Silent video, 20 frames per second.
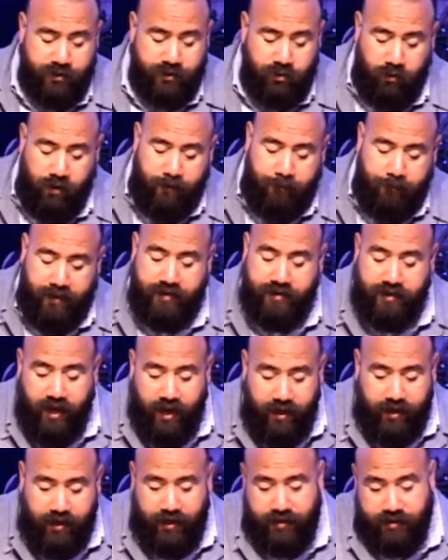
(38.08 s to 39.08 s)
as we've been
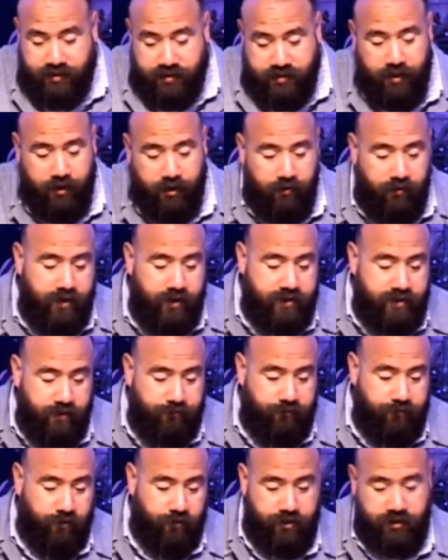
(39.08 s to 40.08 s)
taking a series of
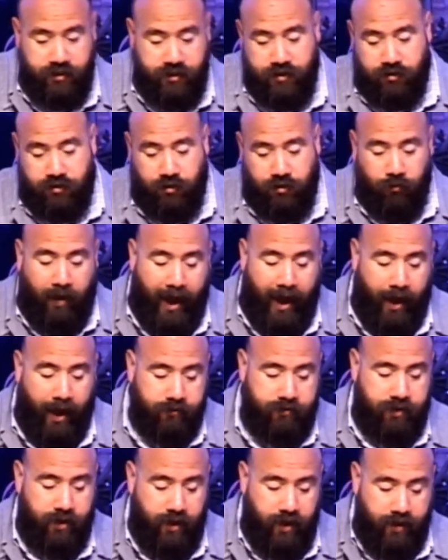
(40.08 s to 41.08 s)
verses
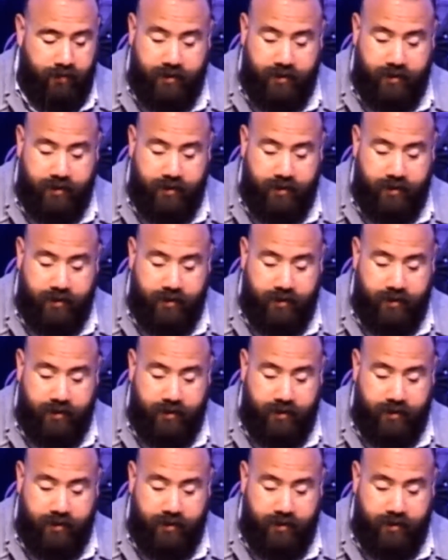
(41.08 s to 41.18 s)
throughout uh,